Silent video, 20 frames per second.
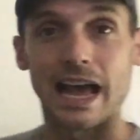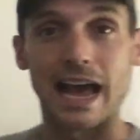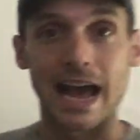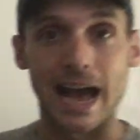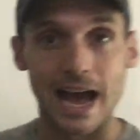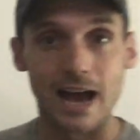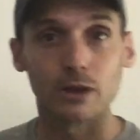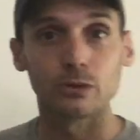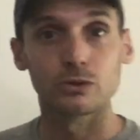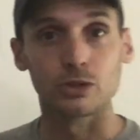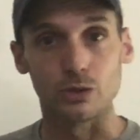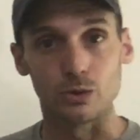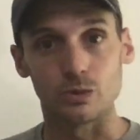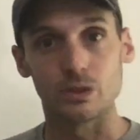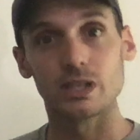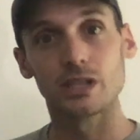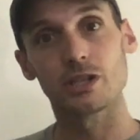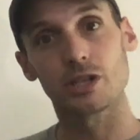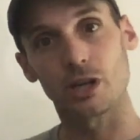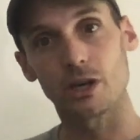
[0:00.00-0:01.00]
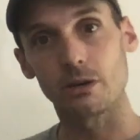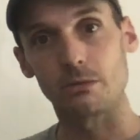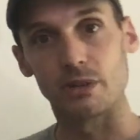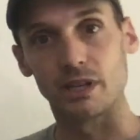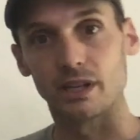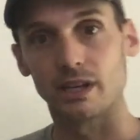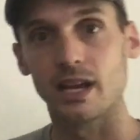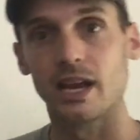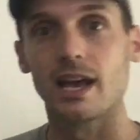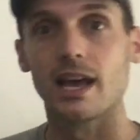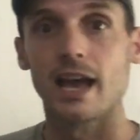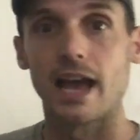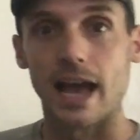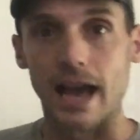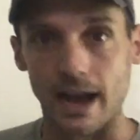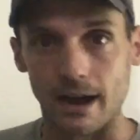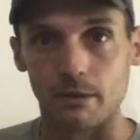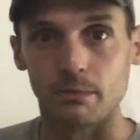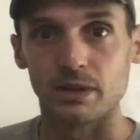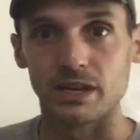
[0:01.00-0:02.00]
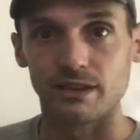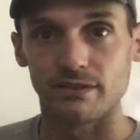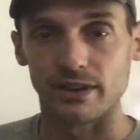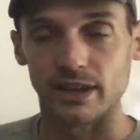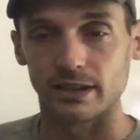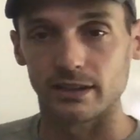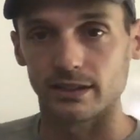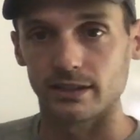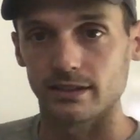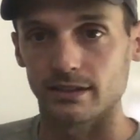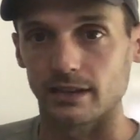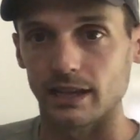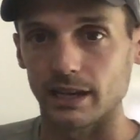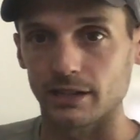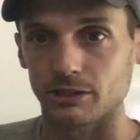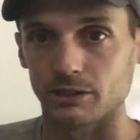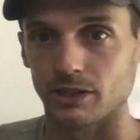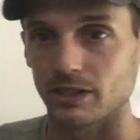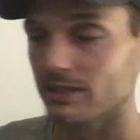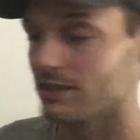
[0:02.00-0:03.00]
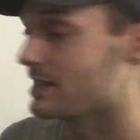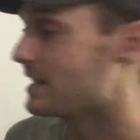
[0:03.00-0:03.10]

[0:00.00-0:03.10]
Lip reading: how to determine how many valence electrons